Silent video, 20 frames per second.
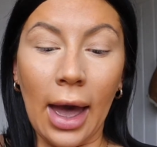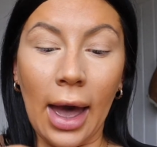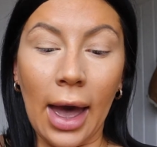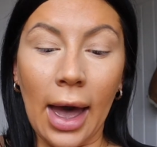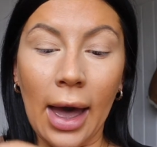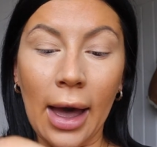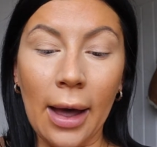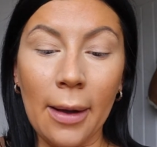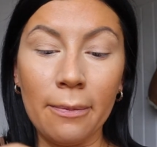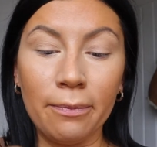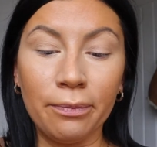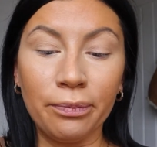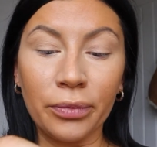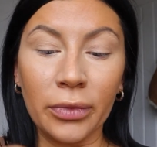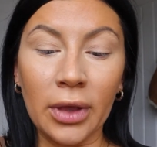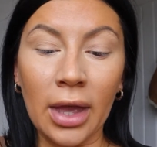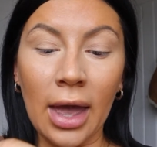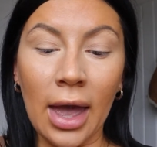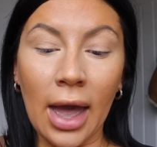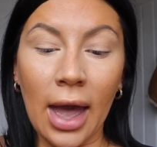as
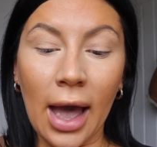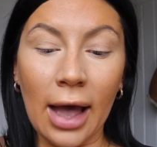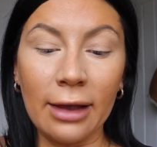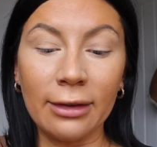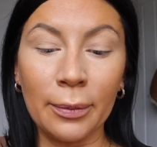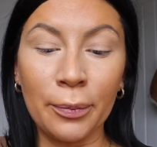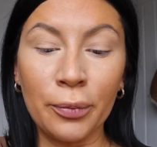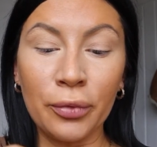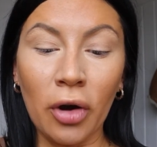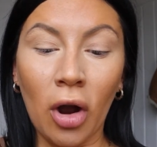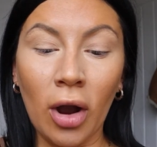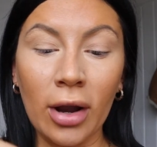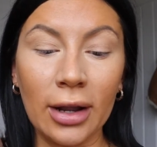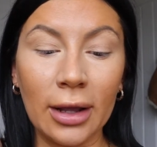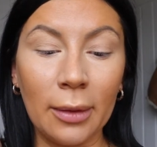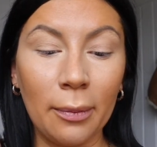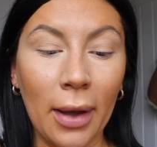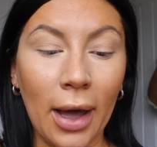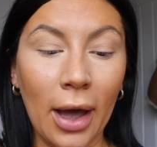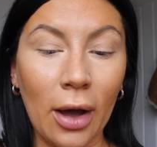a
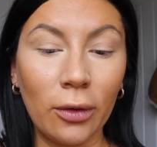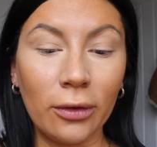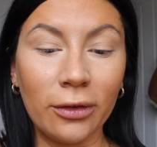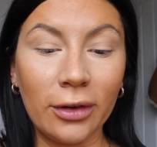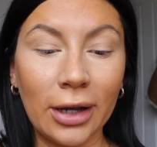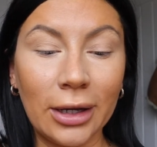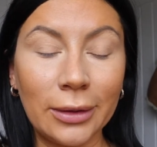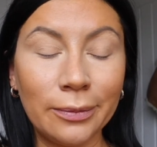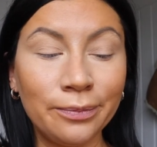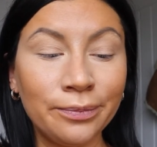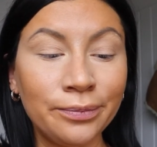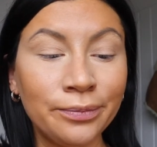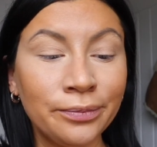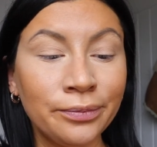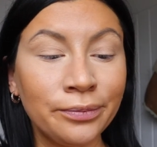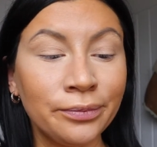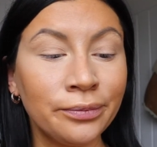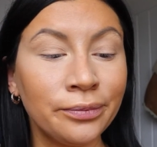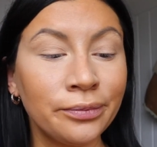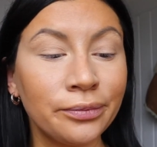brightening powder.
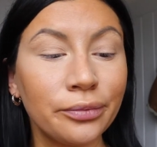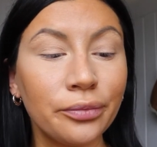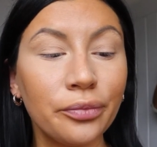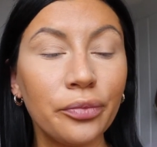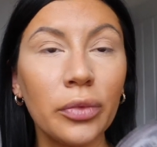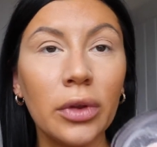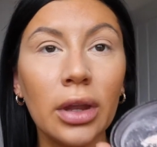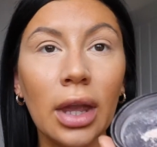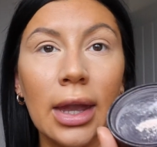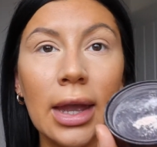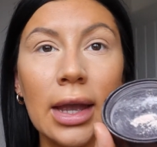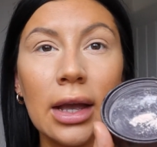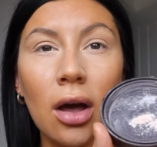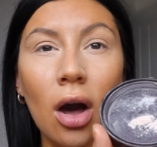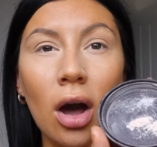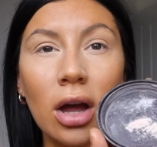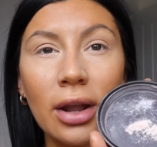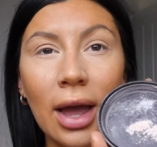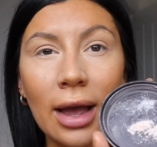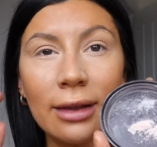It
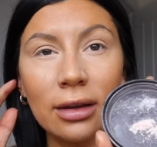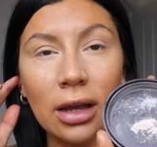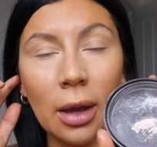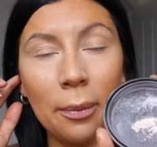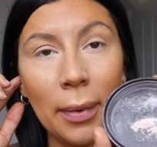kind of has like a